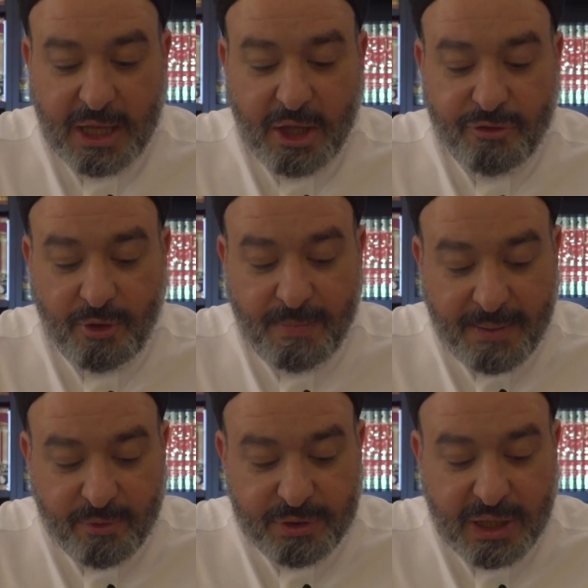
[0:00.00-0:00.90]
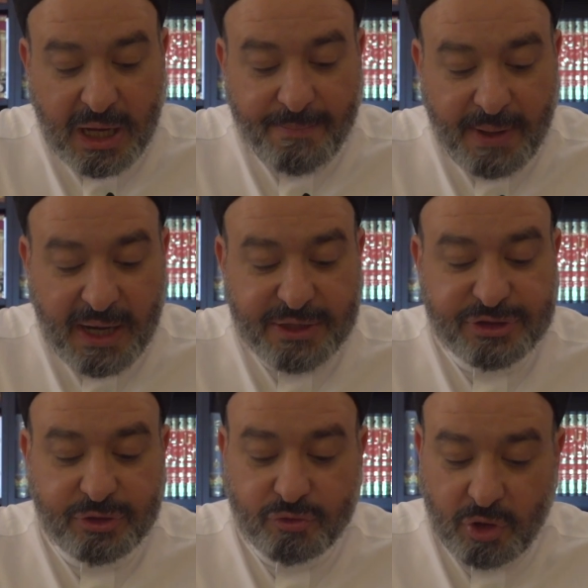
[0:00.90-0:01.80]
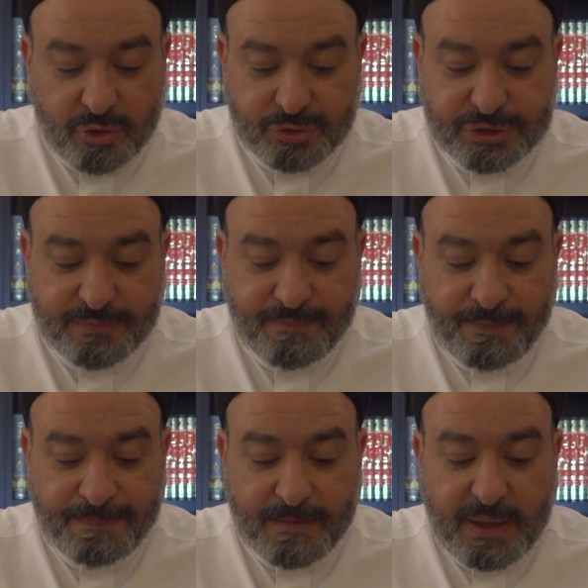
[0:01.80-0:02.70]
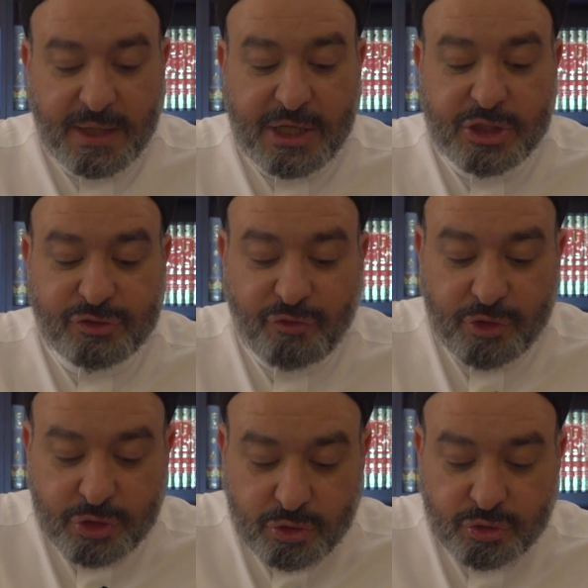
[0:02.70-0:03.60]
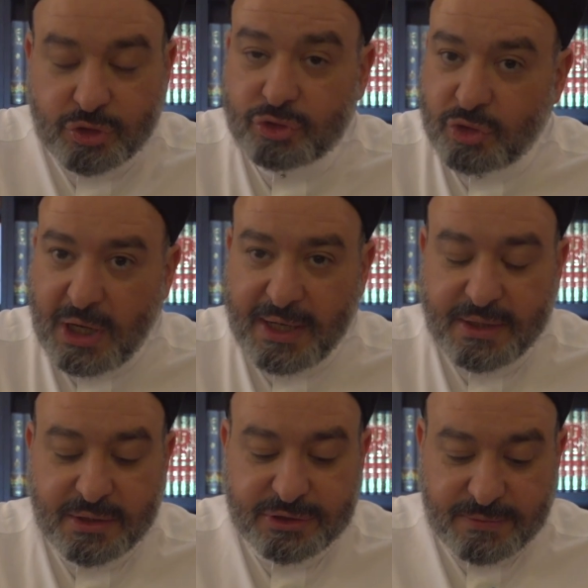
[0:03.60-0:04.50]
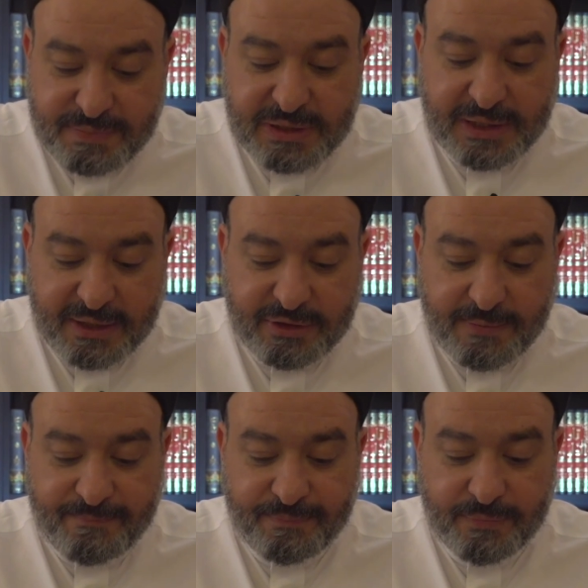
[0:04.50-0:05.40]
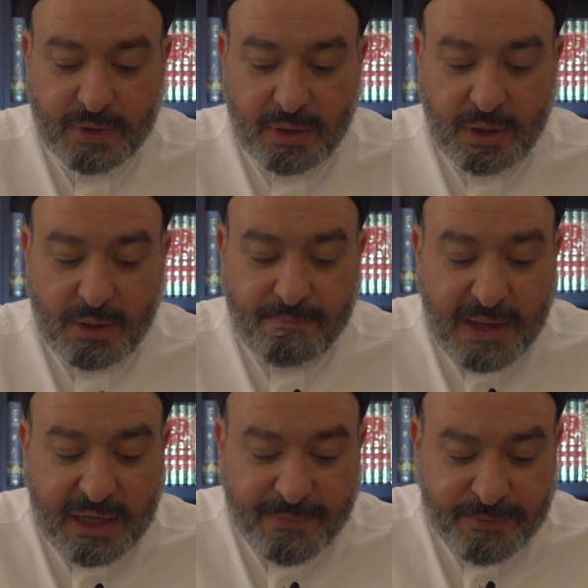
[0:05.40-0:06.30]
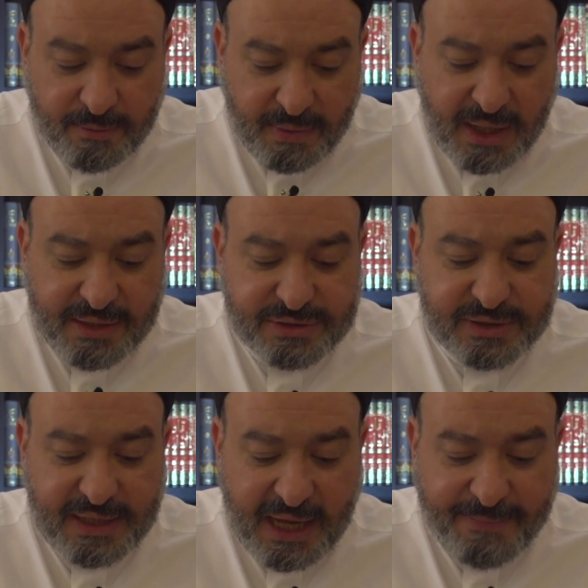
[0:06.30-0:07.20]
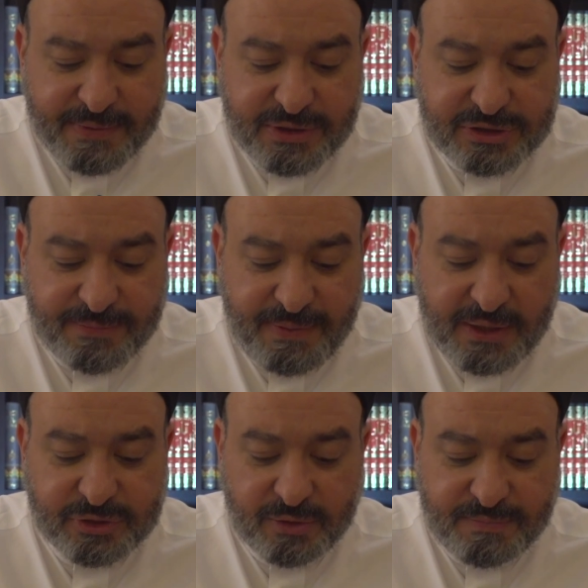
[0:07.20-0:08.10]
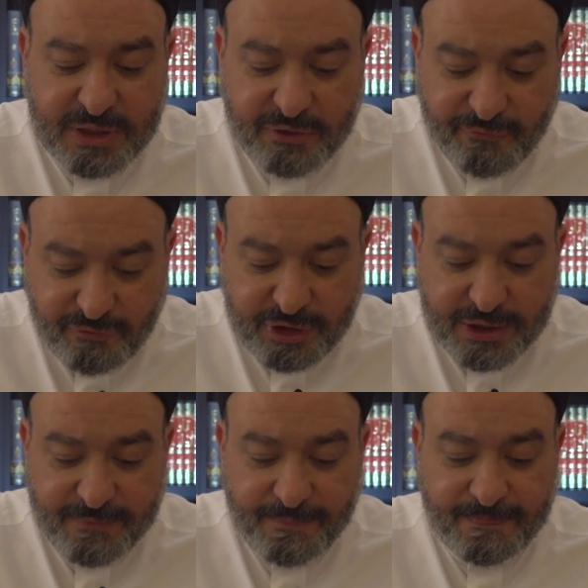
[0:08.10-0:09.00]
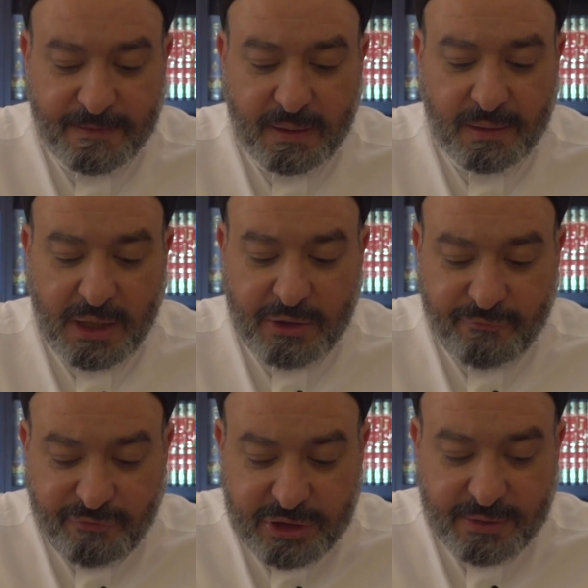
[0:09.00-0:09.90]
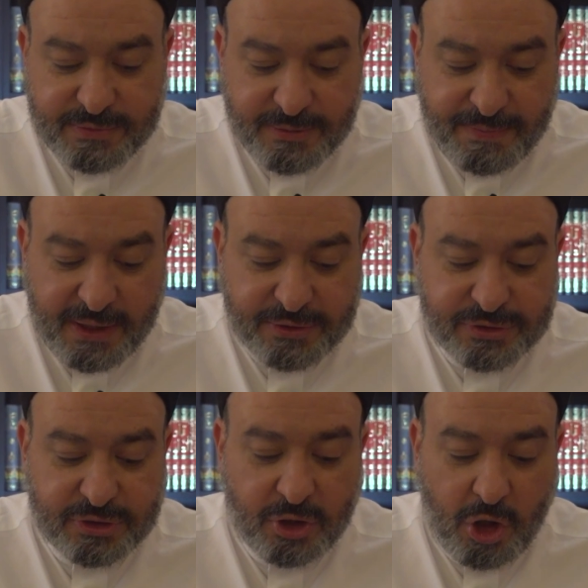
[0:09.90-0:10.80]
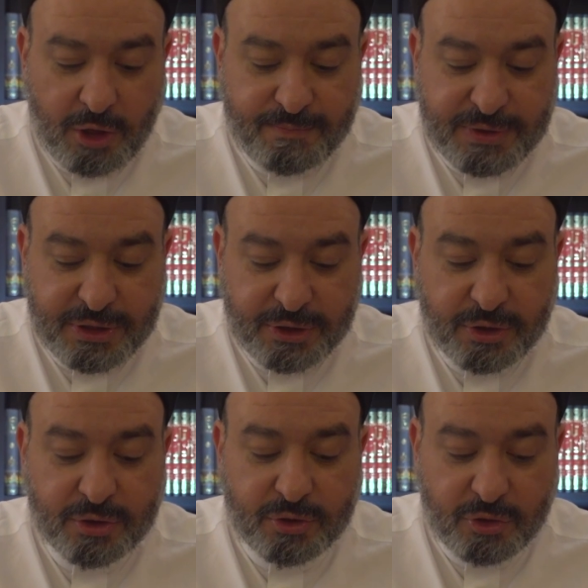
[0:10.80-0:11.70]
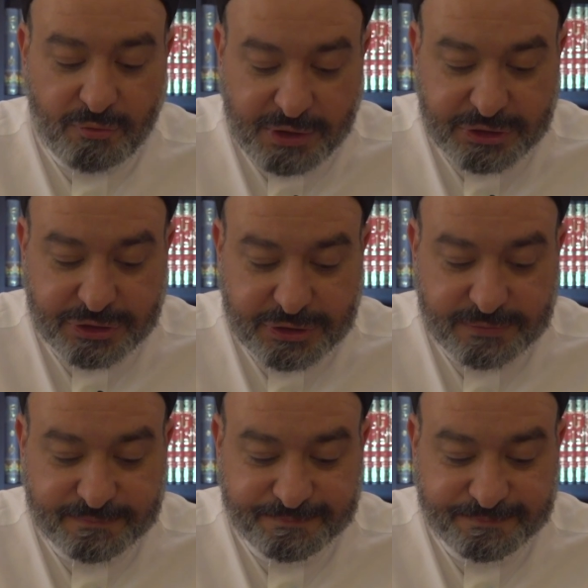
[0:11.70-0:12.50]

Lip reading: Their memory abides and grows. It is for you to try to be like them. Make up your minds that happiness depends on being free, and freedom depends on being courageous.